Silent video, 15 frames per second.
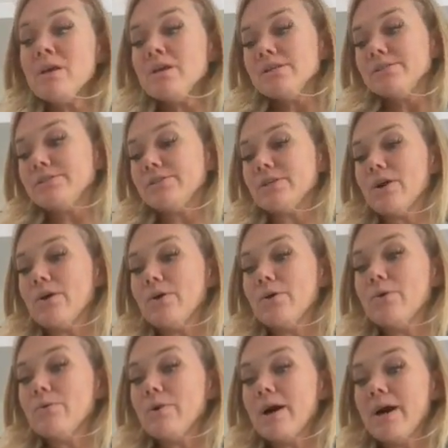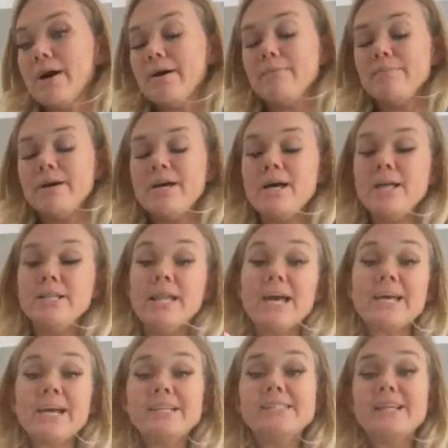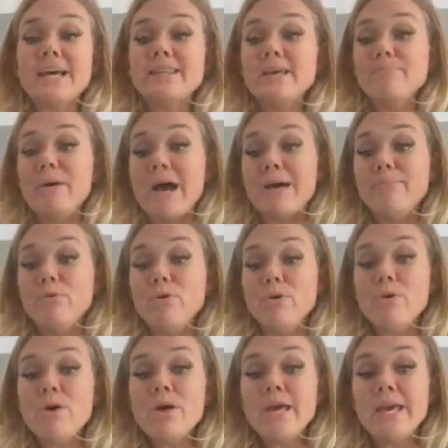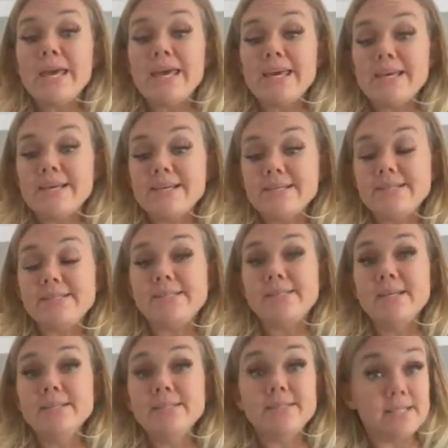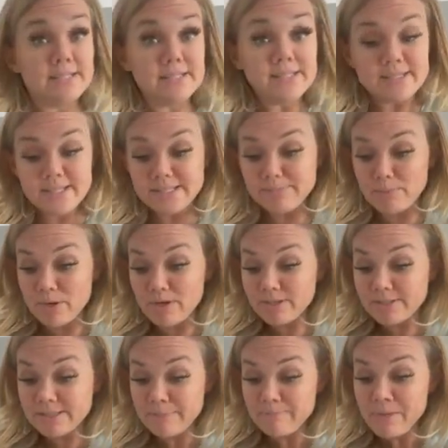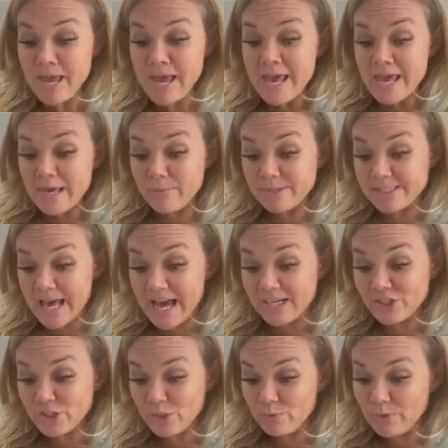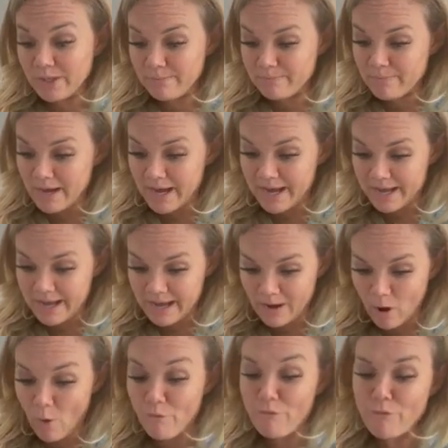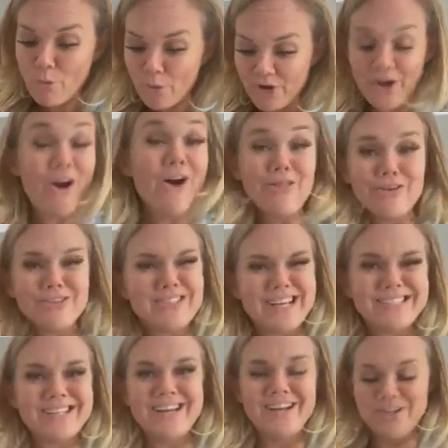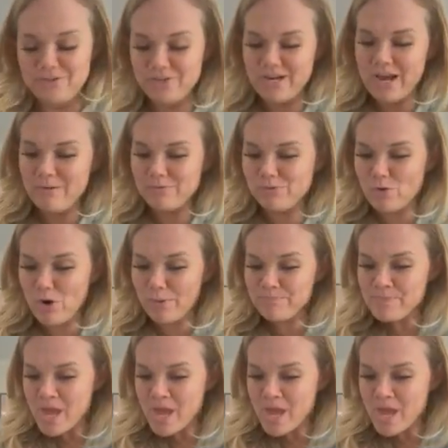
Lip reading: So like I said, the Bible is 66 books. It was actually written by 40 authors. I said 100. I was wrong.